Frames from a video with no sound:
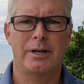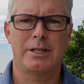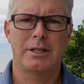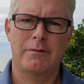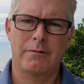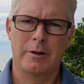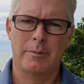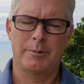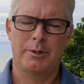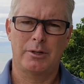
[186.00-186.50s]

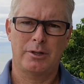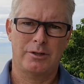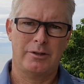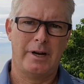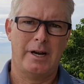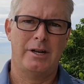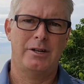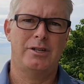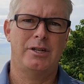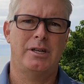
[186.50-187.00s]
crazy crypto
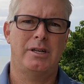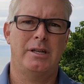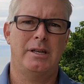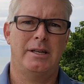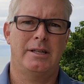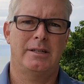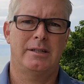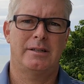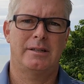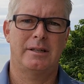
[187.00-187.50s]
strategy,
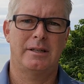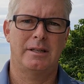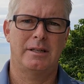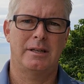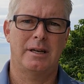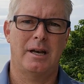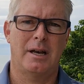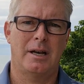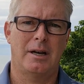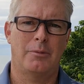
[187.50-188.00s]
is
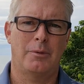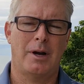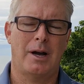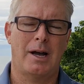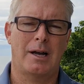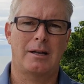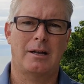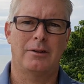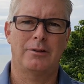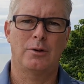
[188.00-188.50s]

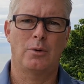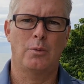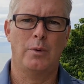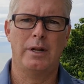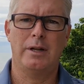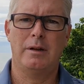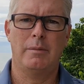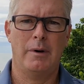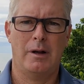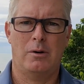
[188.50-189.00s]
I call it the
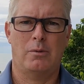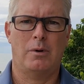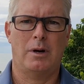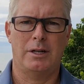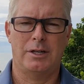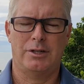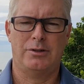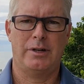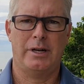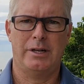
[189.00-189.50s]
win no matter
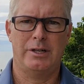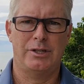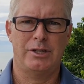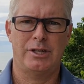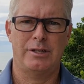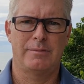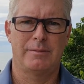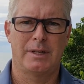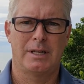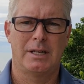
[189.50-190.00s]
what
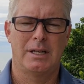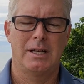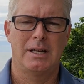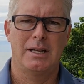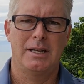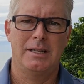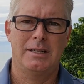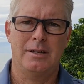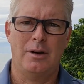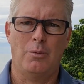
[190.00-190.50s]
strategy.
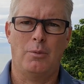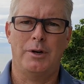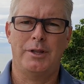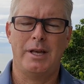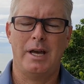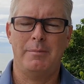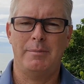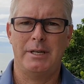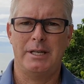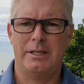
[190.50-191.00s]
So
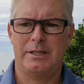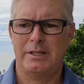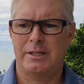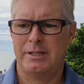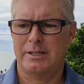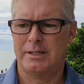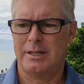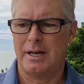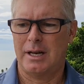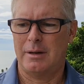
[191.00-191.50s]
what that means
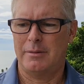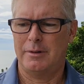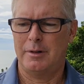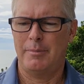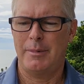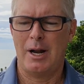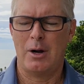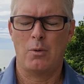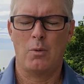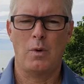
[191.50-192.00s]
is
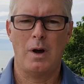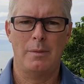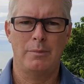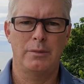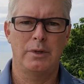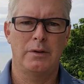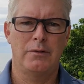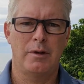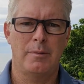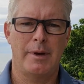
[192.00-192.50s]
no matter what
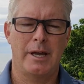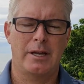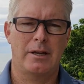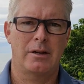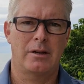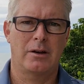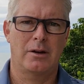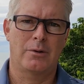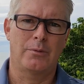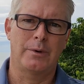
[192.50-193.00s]
move you
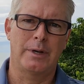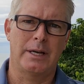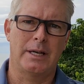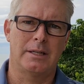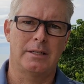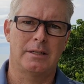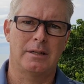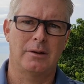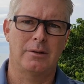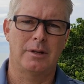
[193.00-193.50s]
make, you're going to
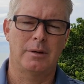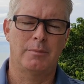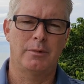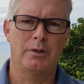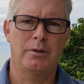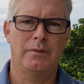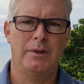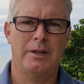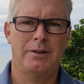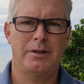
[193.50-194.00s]
win. So the
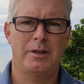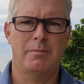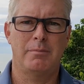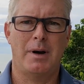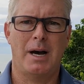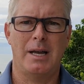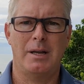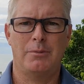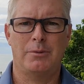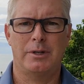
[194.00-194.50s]
move that you
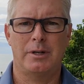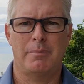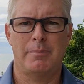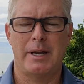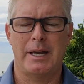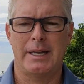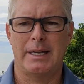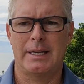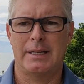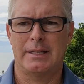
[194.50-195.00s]
might want to
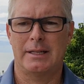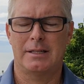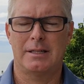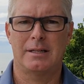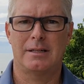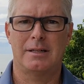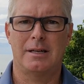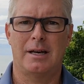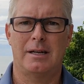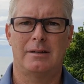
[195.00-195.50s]
make, and
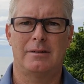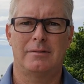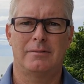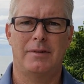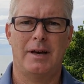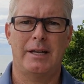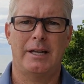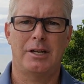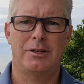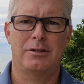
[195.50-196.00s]
this is
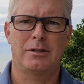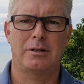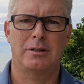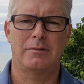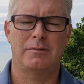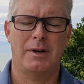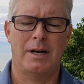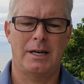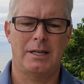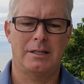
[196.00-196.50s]
not financial
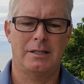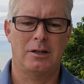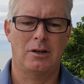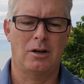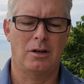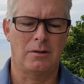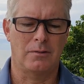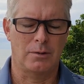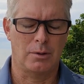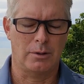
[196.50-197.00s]
advice at
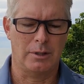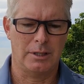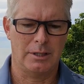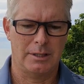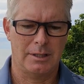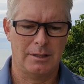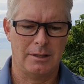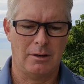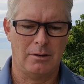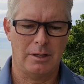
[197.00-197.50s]
all, of
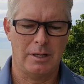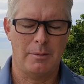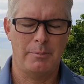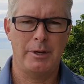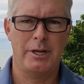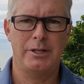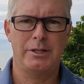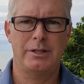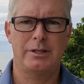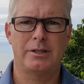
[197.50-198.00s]
course, only
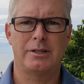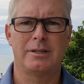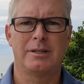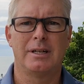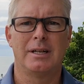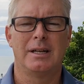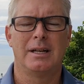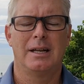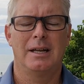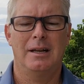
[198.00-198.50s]
opinions,
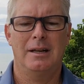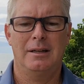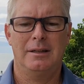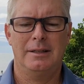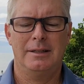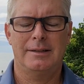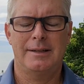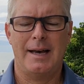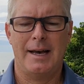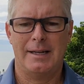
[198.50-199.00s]

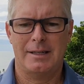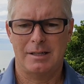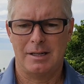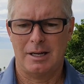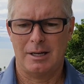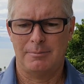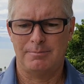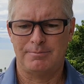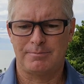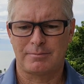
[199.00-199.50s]
that
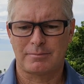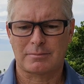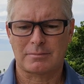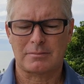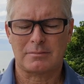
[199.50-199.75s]
come